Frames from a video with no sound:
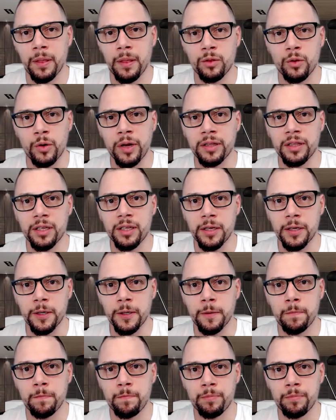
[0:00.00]
throughout the
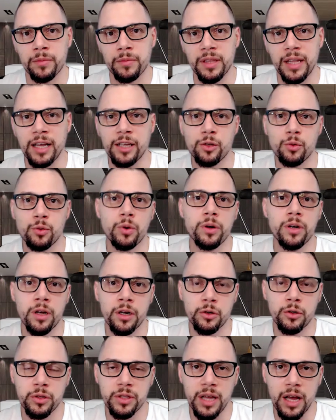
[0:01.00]
year. That's
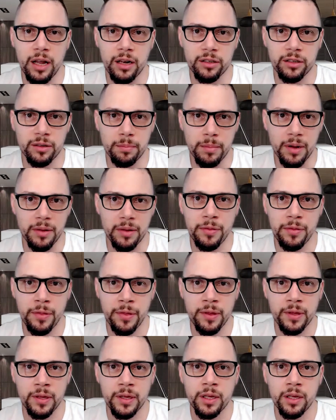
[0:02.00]
$100 a month.
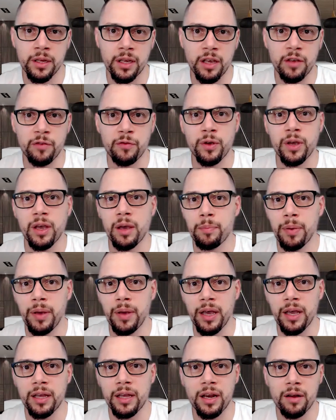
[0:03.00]
If you get
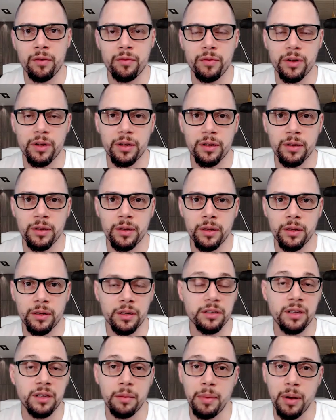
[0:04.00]
paid every,
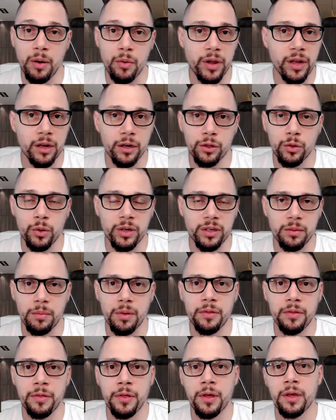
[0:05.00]
let's say biweekly, twice a
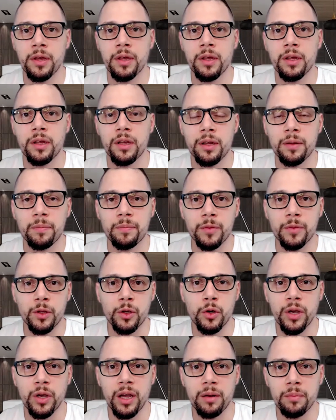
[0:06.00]
month,
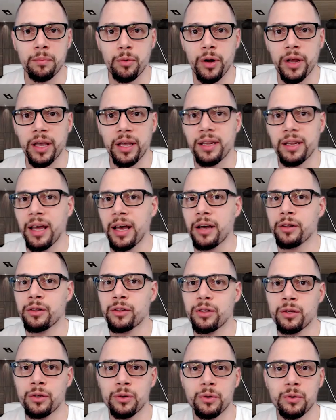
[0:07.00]
you can break it down
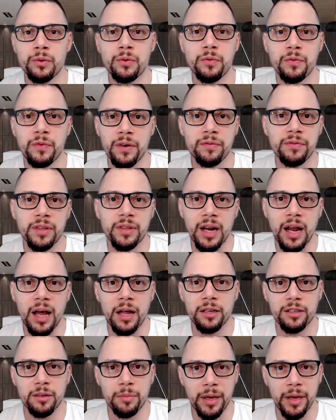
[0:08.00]
to
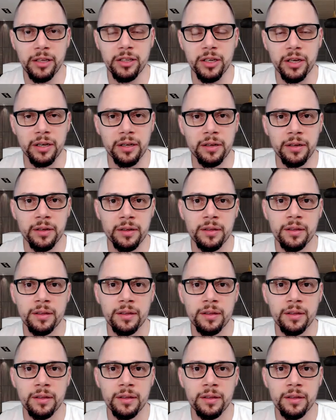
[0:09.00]
$50 a paycheck,